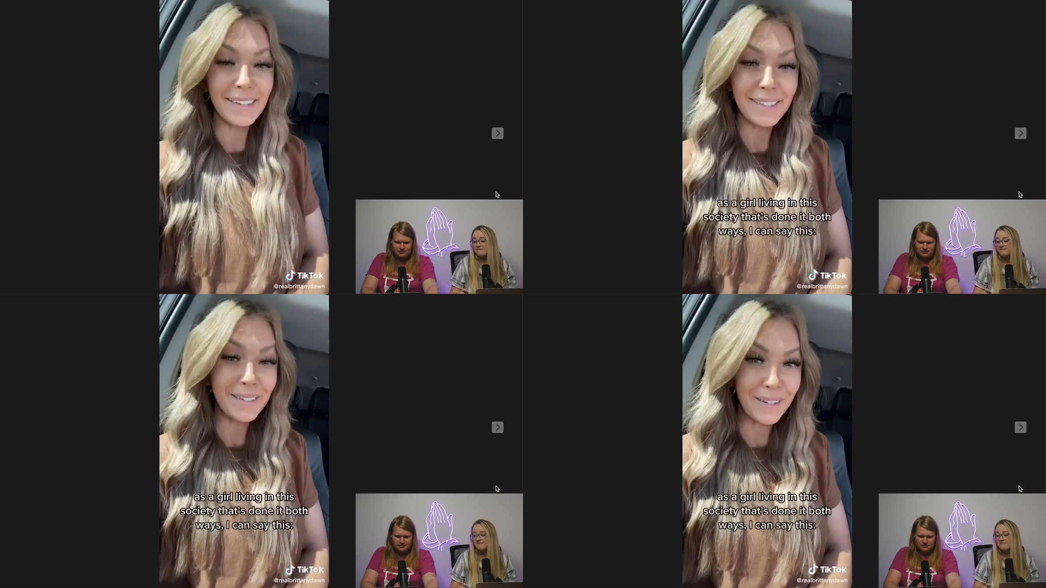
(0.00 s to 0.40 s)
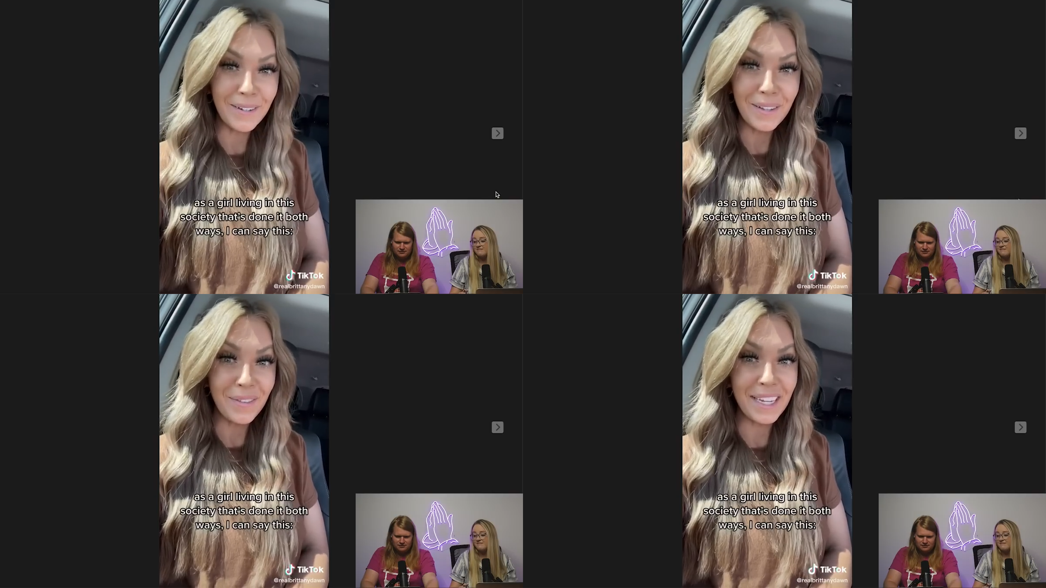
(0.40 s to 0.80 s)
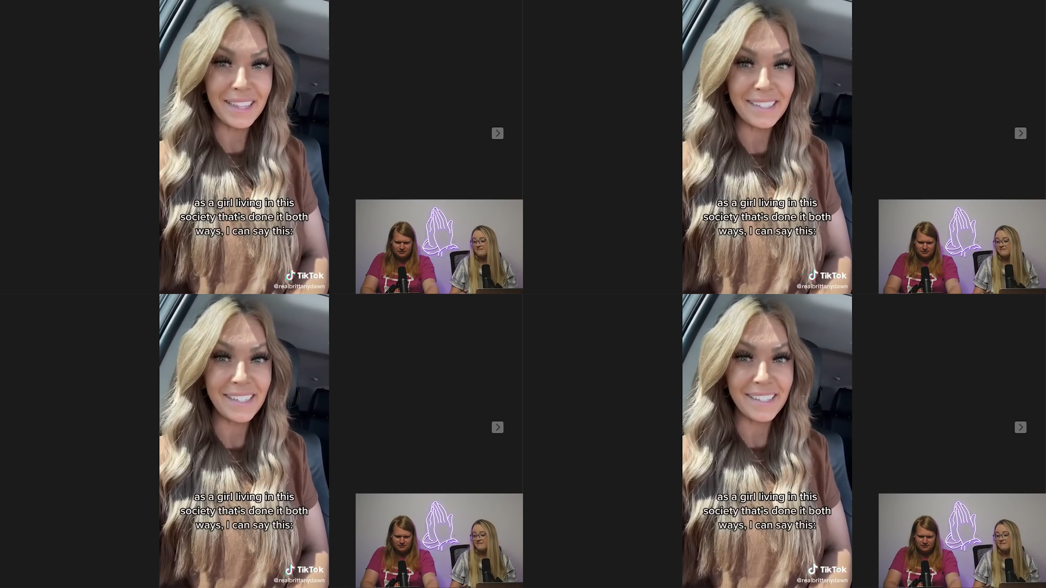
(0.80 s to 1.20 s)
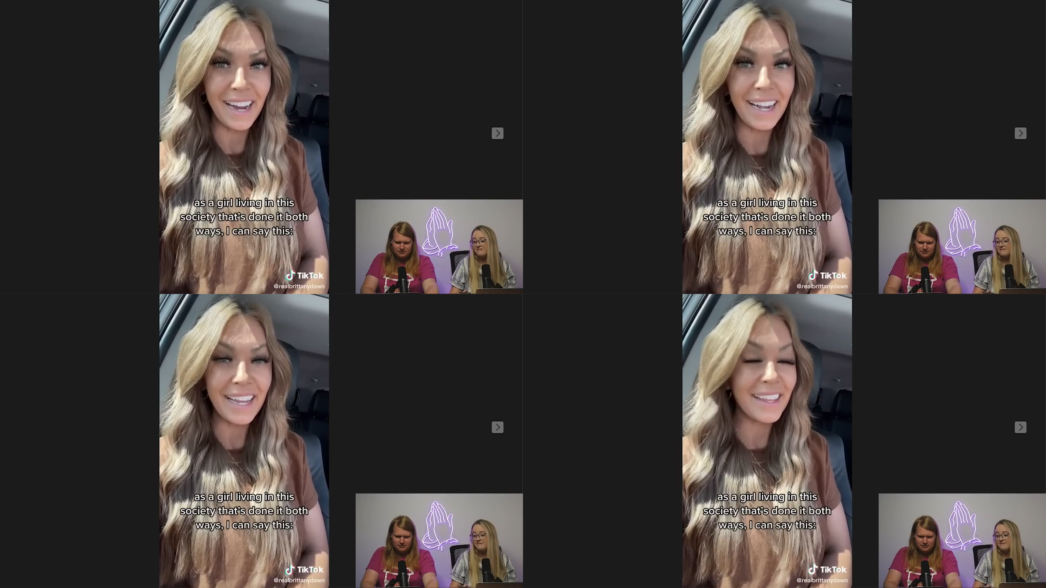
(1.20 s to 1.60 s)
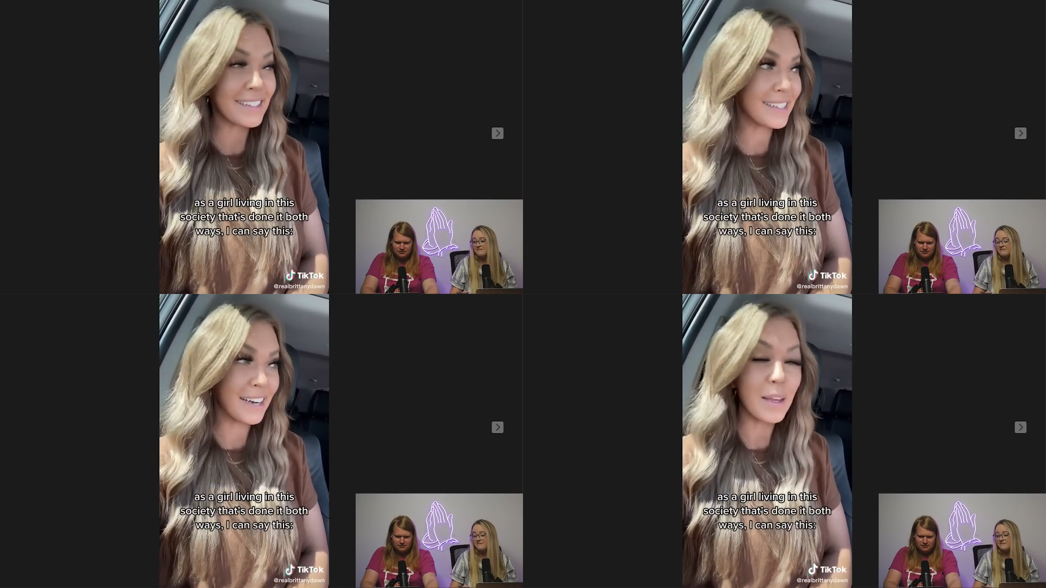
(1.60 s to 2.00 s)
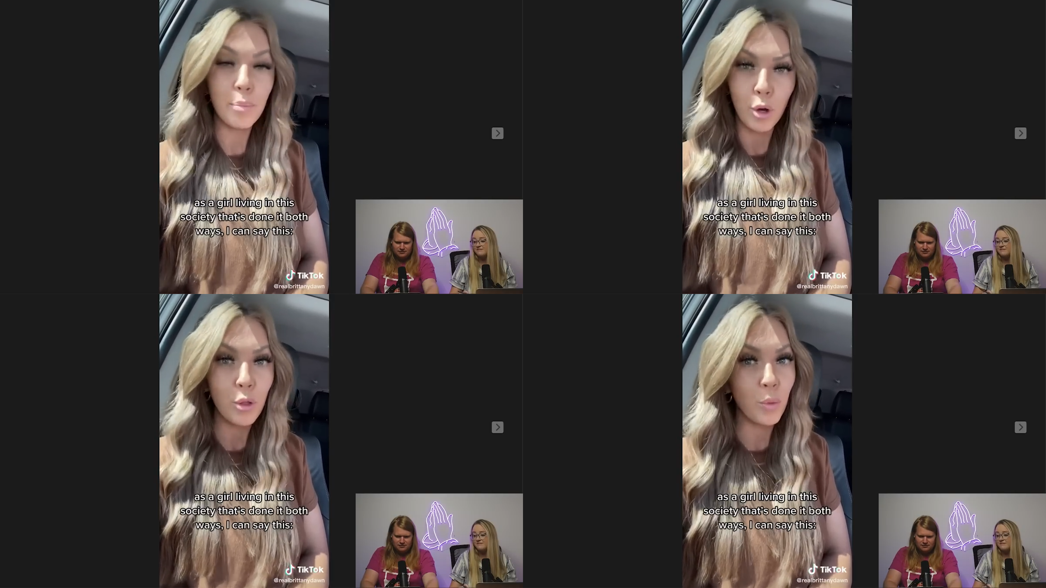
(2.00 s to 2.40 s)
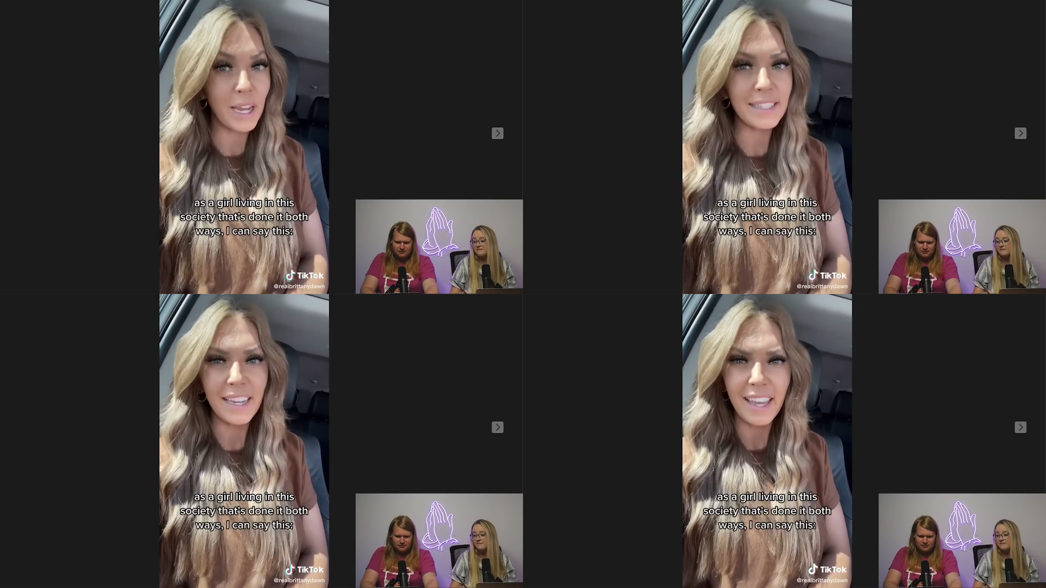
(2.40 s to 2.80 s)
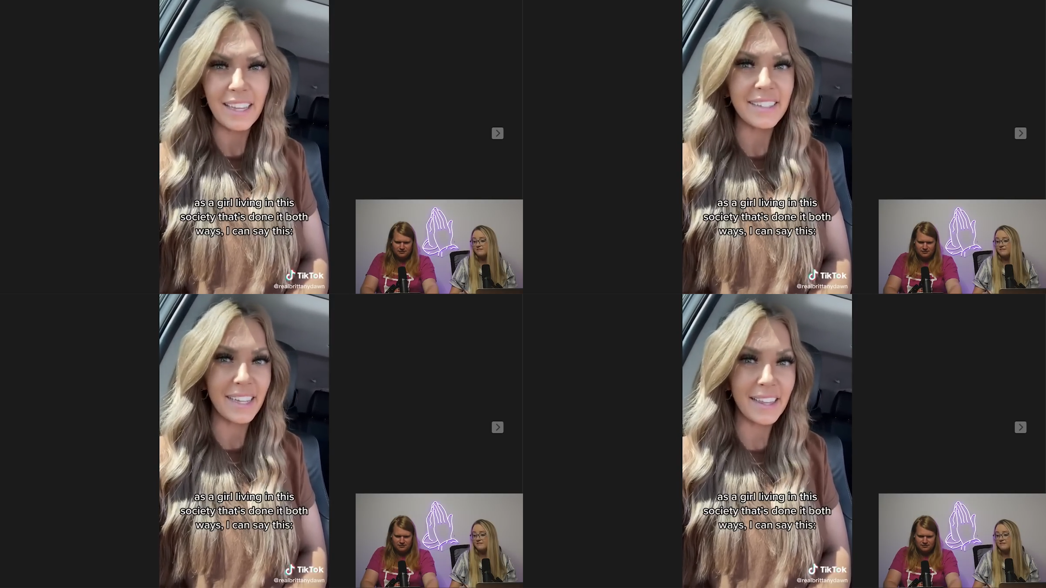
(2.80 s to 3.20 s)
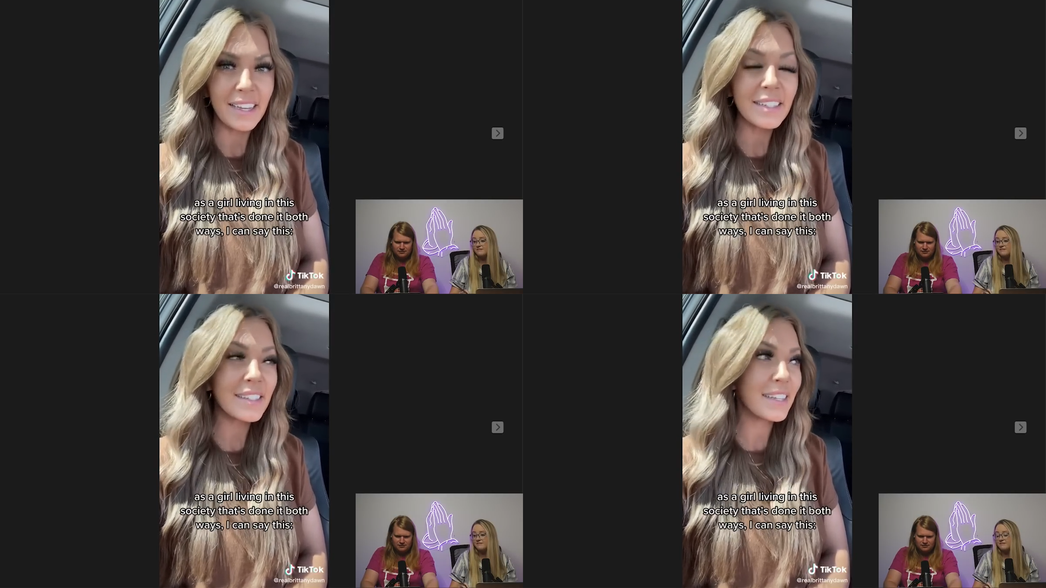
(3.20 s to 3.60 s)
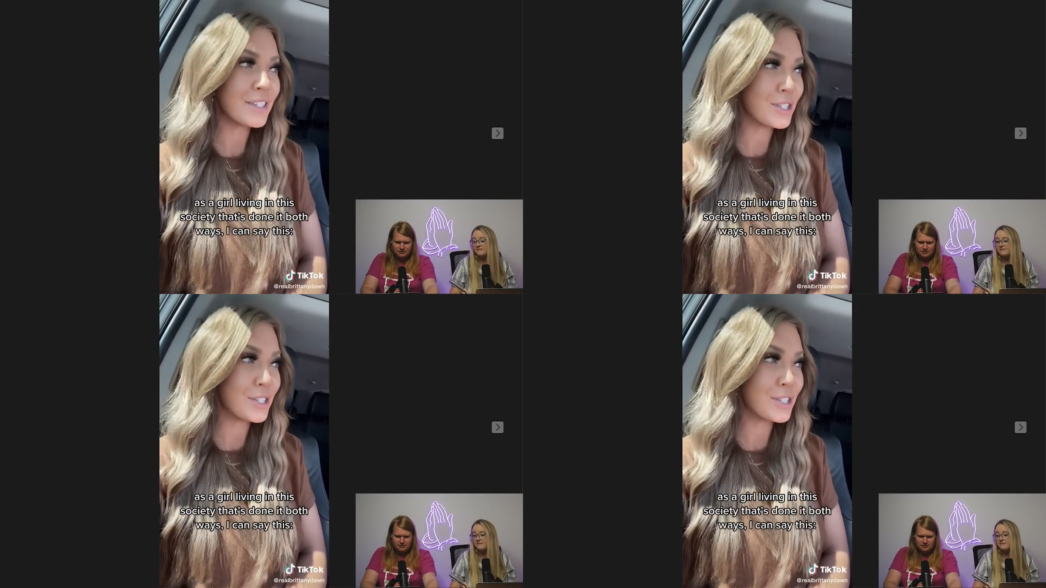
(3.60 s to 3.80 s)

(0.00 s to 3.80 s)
As a girl living in this society that's done it both ways, I can say this.